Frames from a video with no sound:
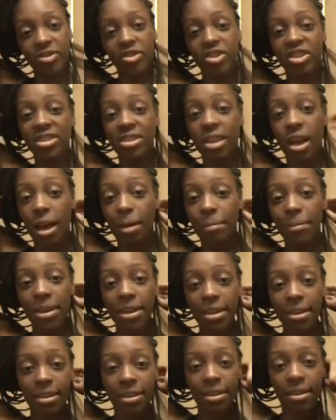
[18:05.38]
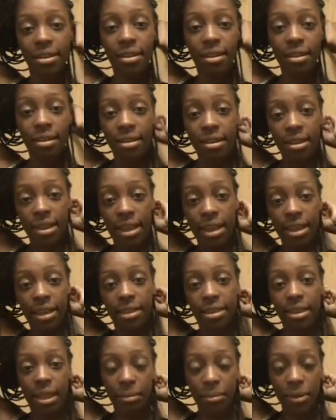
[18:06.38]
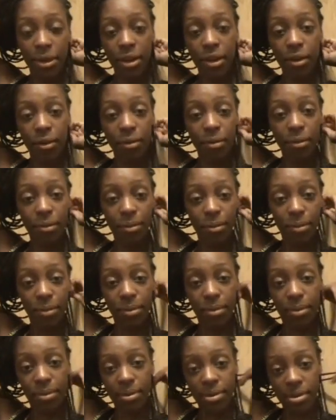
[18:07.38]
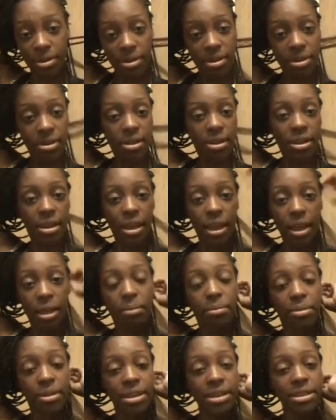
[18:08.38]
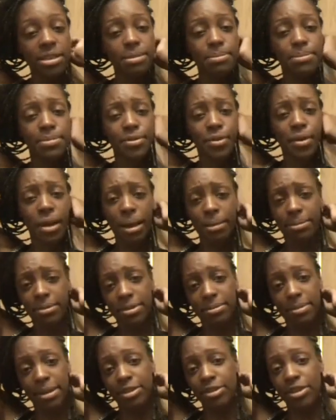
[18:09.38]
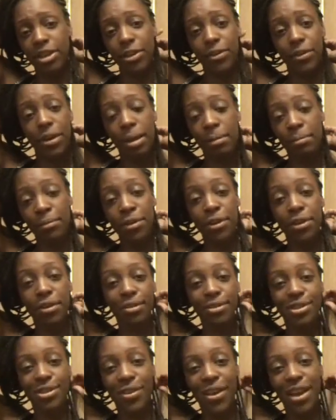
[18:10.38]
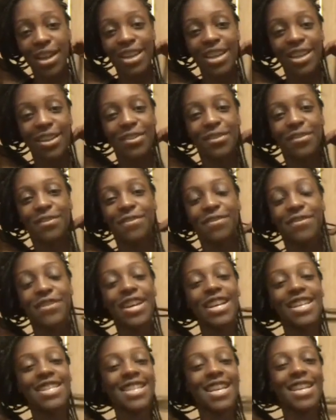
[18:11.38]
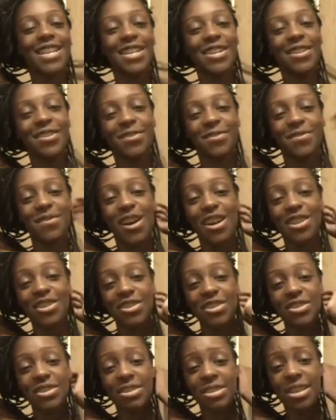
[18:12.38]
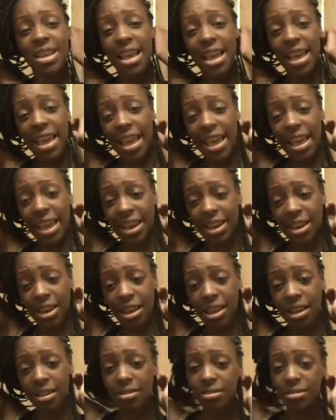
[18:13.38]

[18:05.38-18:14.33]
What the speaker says: just comment, let me know. And please subscribe to my channel. I'm new, so I need new friends, I need new watchers, and